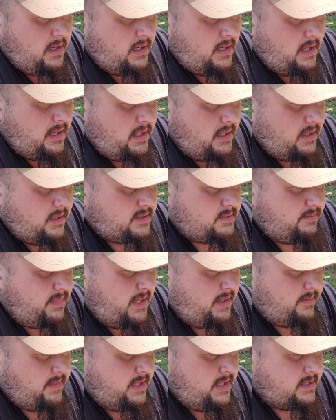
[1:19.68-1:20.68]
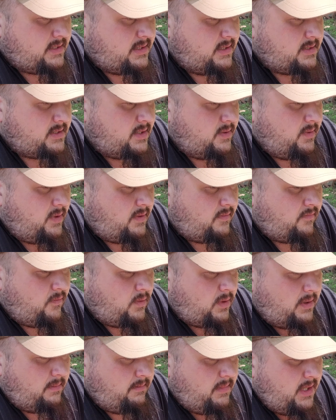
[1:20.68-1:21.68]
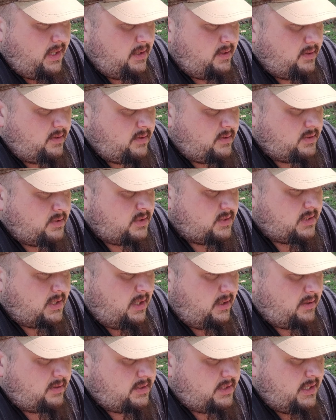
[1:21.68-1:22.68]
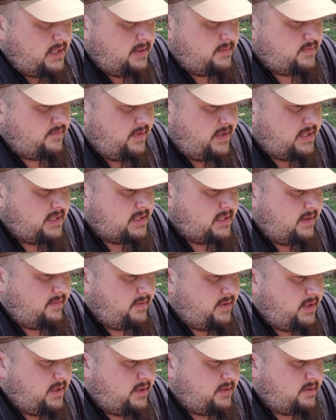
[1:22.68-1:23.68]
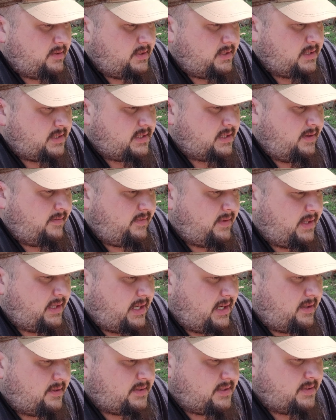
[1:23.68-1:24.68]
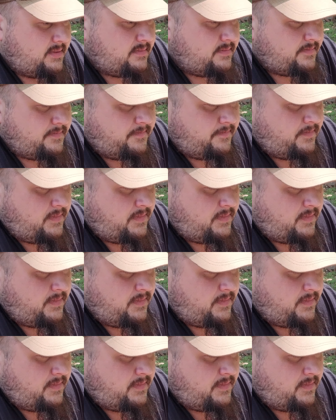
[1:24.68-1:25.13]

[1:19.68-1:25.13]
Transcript: It's beam distance 240 meters, color temps 5700 to 7000.